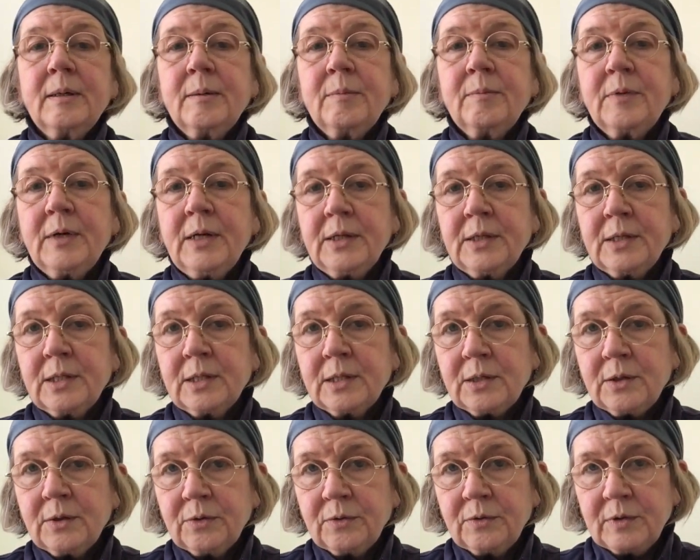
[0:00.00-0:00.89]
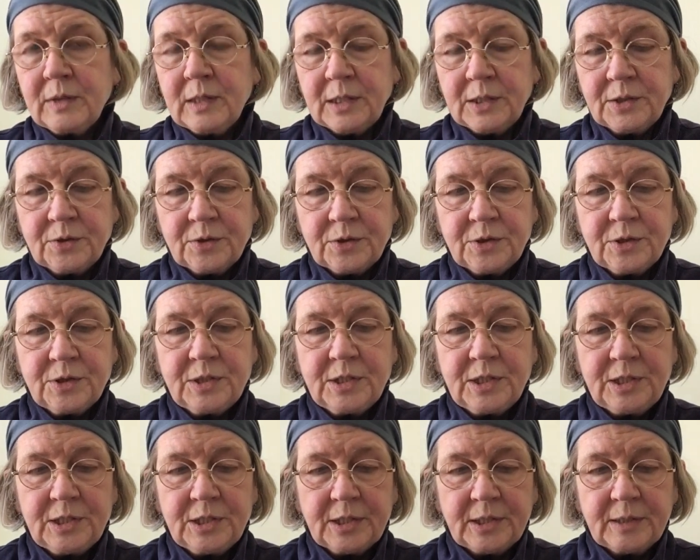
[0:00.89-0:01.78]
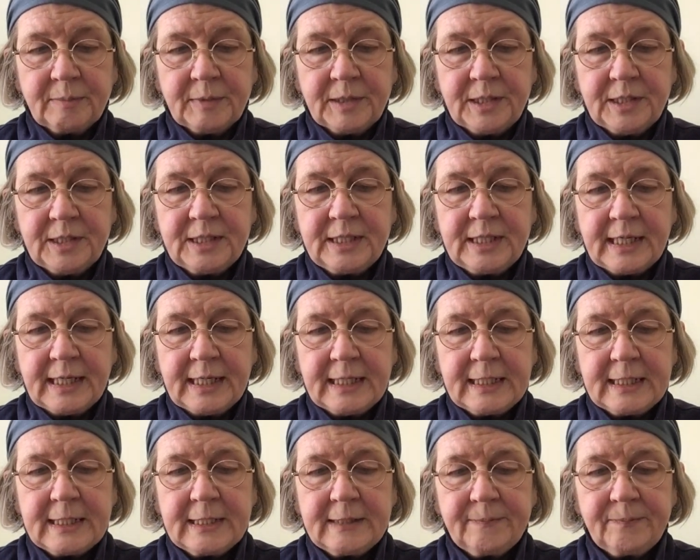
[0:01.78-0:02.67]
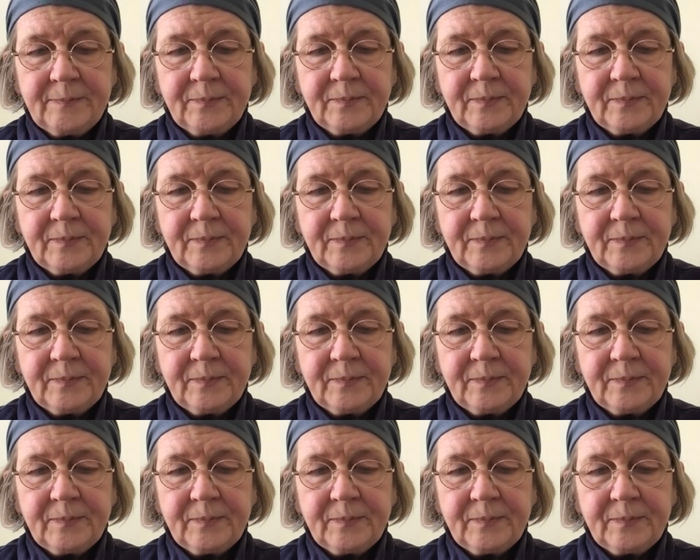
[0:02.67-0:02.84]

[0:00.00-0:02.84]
Brother Conradus determines that